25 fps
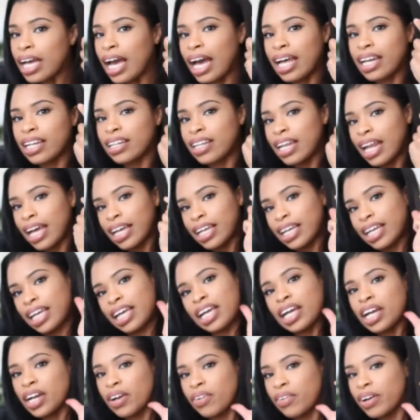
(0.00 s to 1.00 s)
kind of like
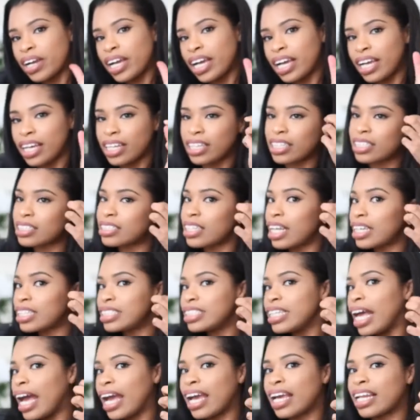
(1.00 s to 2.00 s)
earrings,
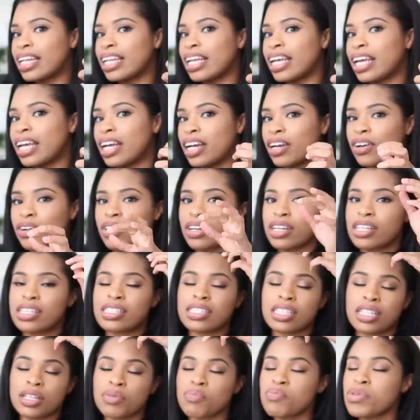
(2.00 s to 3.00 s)
like dangly
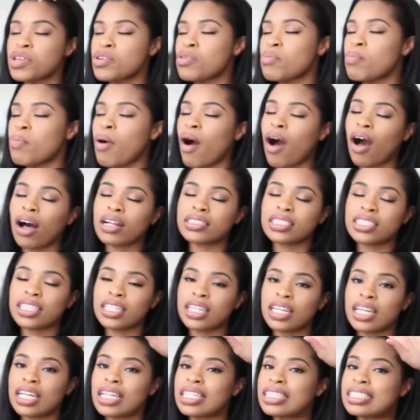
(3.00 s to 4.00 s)
earrings, and the middle
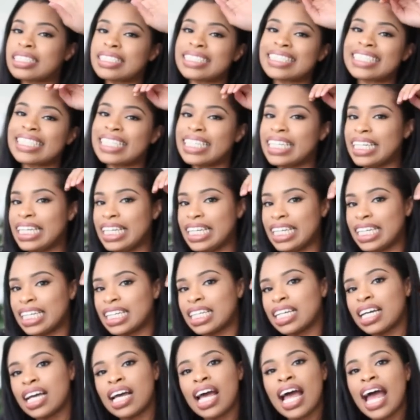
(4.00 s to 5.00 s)
parting,
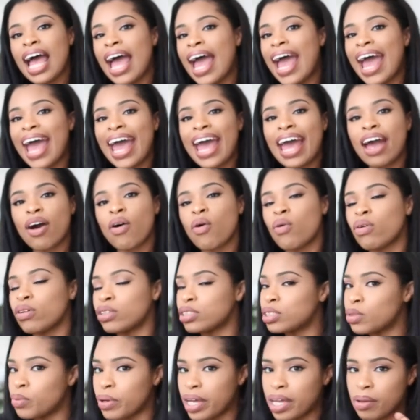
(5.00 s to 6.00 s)
sleek hair
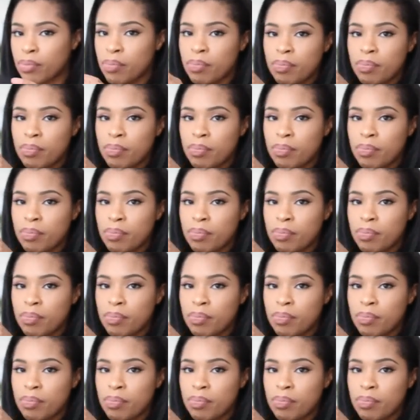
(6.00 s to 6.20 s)
all the way